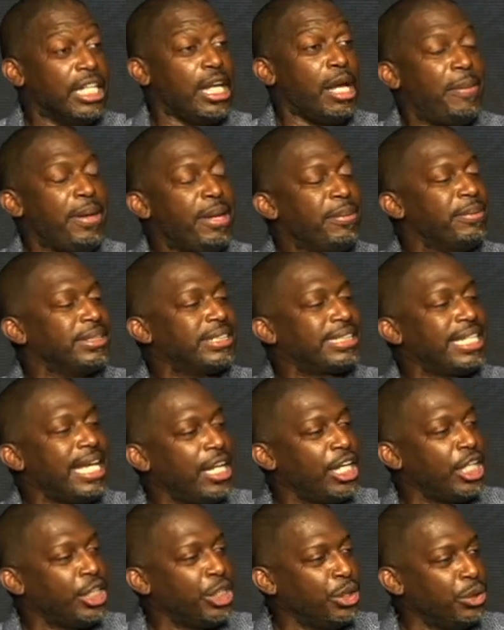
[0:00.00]
People
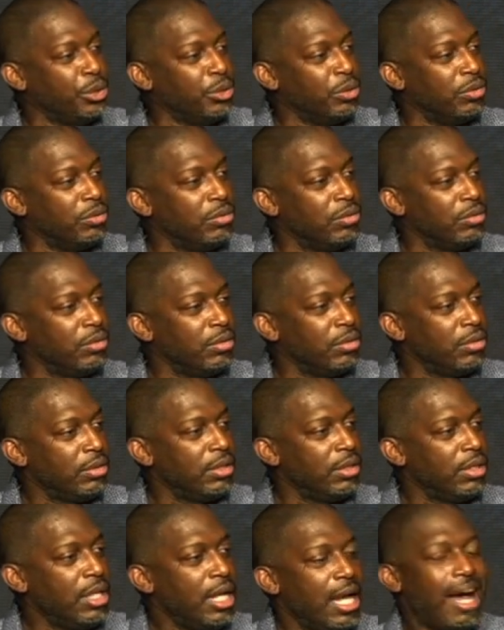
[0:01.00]
scared of you.
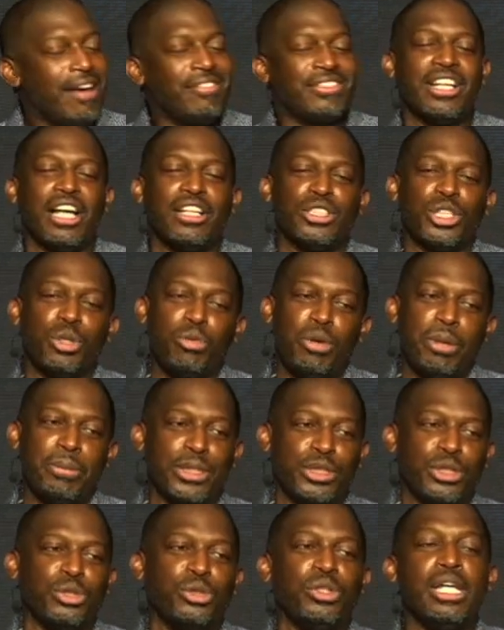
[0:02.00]
I'm talking to the women
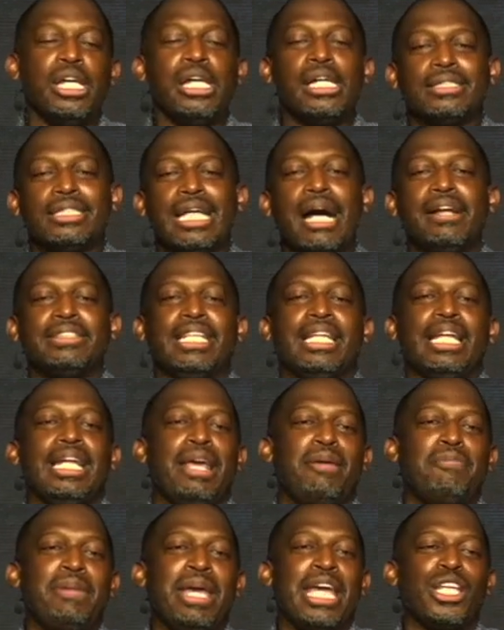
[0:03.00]
too. Stop telling
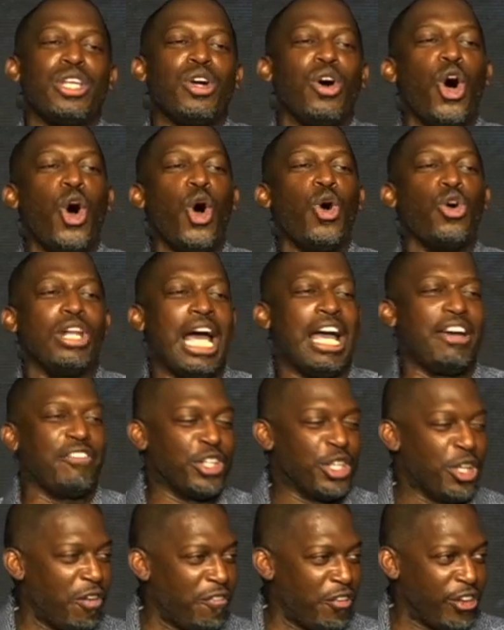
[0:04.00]
that man your whole life
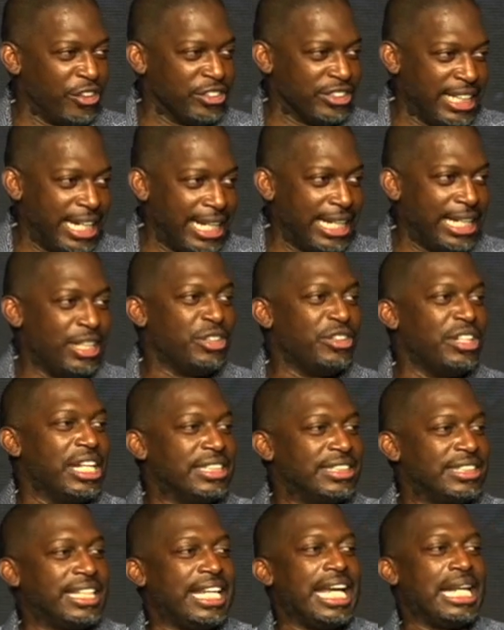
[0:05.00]
on your first date. You didn't
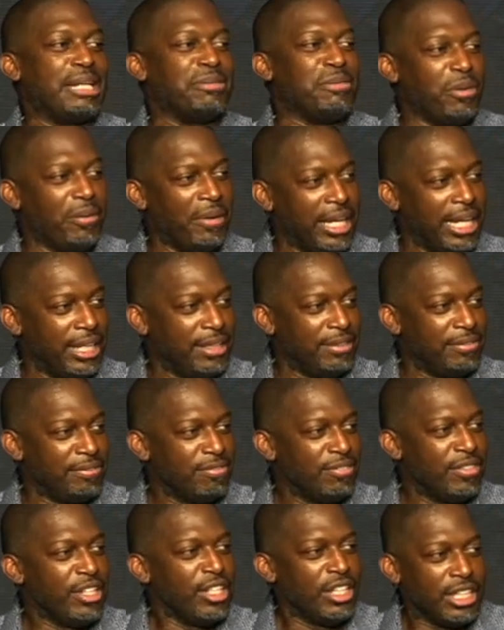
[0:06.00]
scared him away.
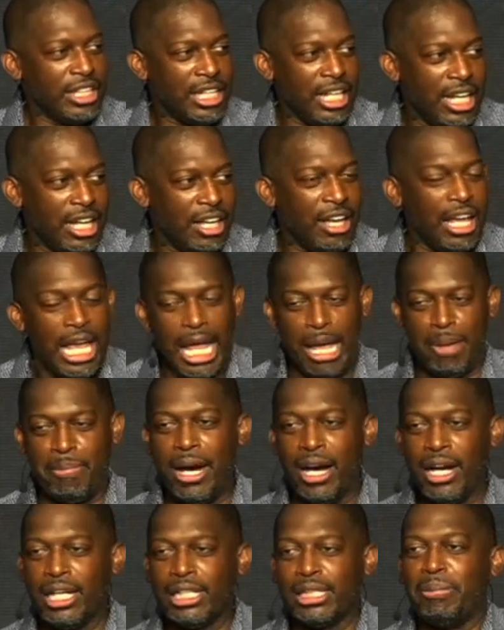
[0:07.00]
Yeah, and
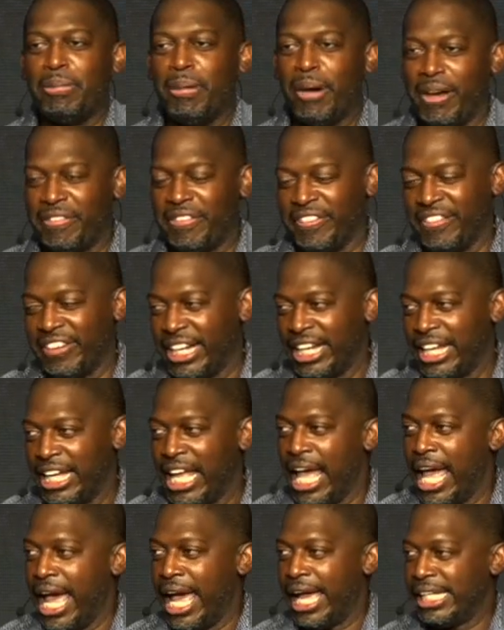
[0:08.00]
my other boyfriend,
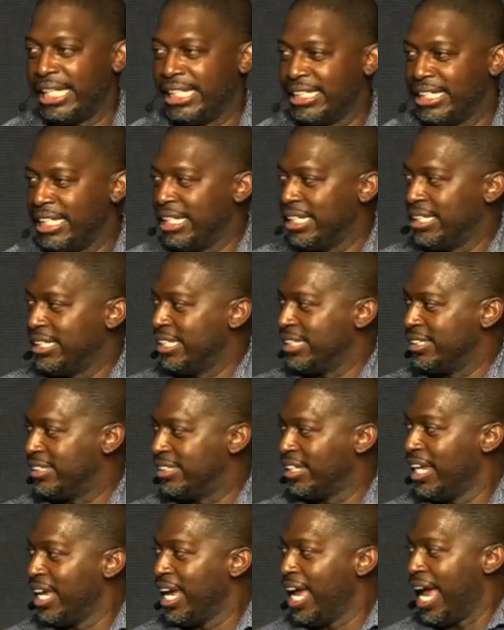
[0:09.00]
and he did this,
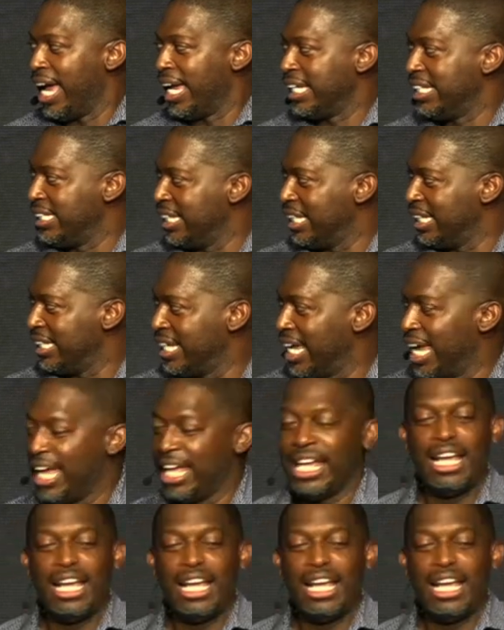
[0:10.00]
and he did that.